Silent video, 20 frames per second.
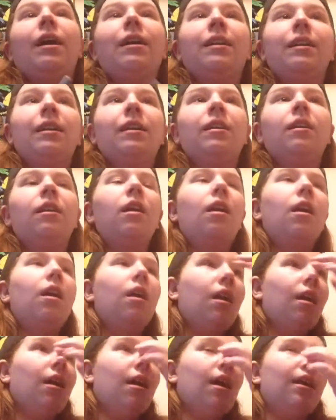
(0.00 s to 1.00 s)
I need,
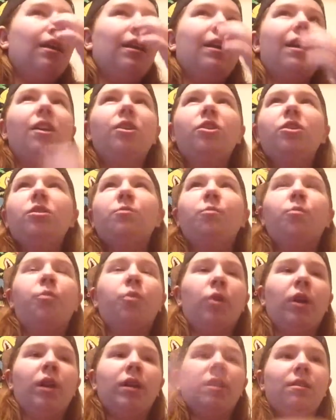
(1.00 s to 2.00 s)
and it kind of just
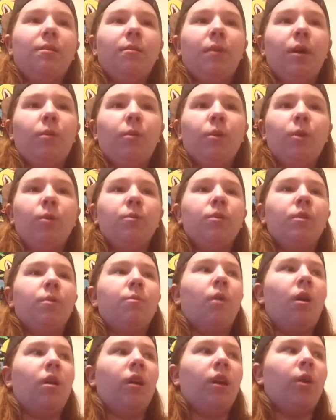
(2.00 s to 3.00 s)
brightens up my room, so I'm
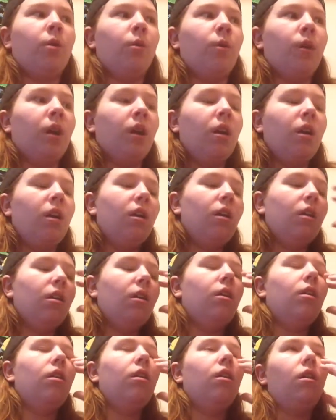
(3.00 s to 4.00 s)
not like going,
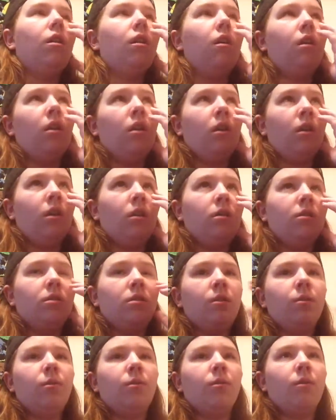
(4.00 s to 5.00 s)
it's
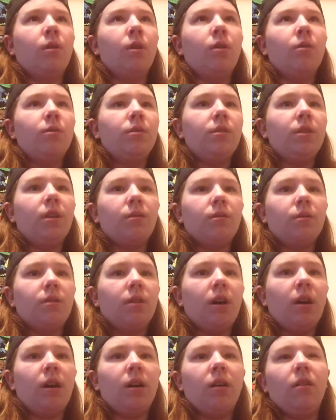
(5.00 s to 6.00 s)
so gross
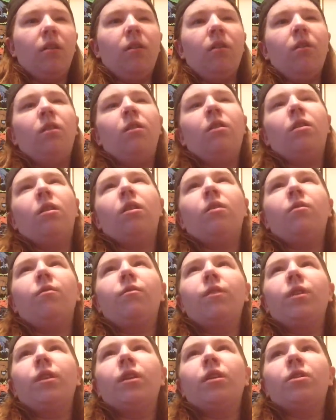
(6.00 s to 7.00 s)
outside, or I don't
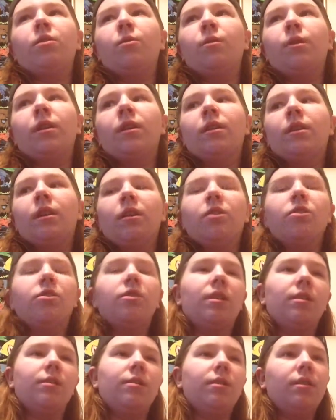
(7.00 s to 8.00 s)
feel like doing anything. It
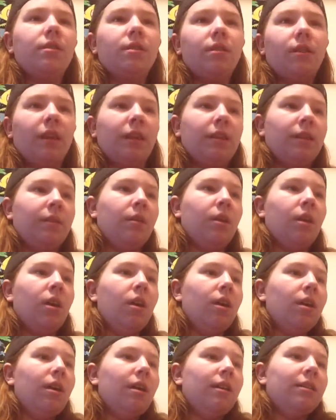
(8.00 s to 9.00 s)
just gives us like the
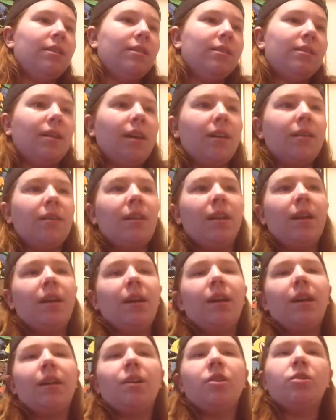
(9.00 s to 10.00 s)

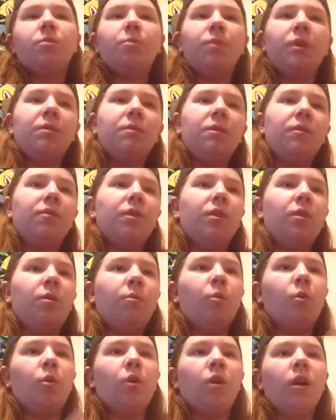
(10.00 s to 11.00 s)
sunlight, and just makes me feel
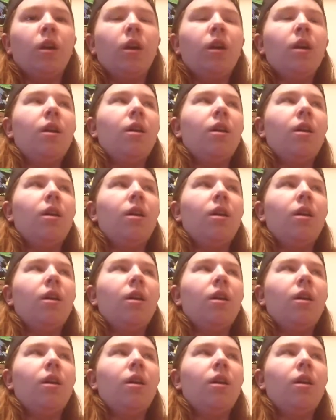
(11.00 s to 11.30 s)
more